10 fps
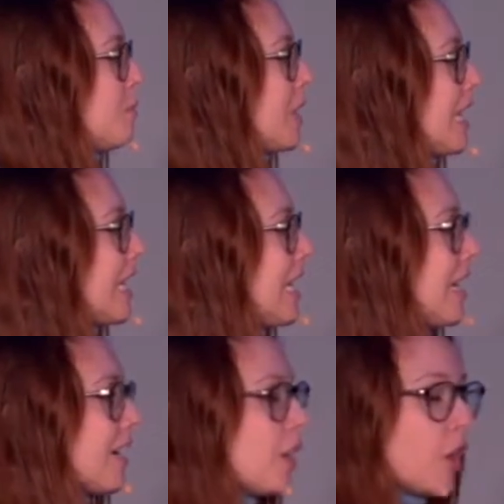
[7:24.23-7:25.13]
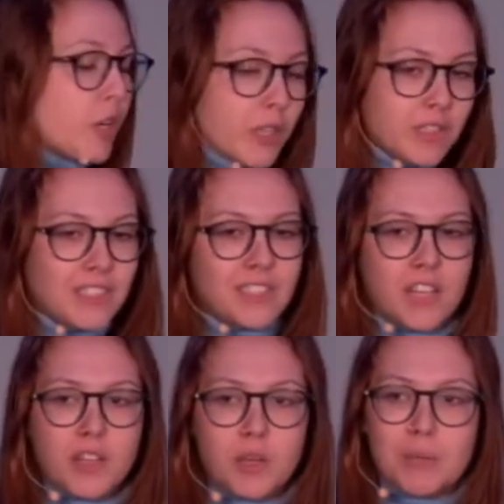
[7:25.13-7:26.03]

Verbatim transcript: but he hurt other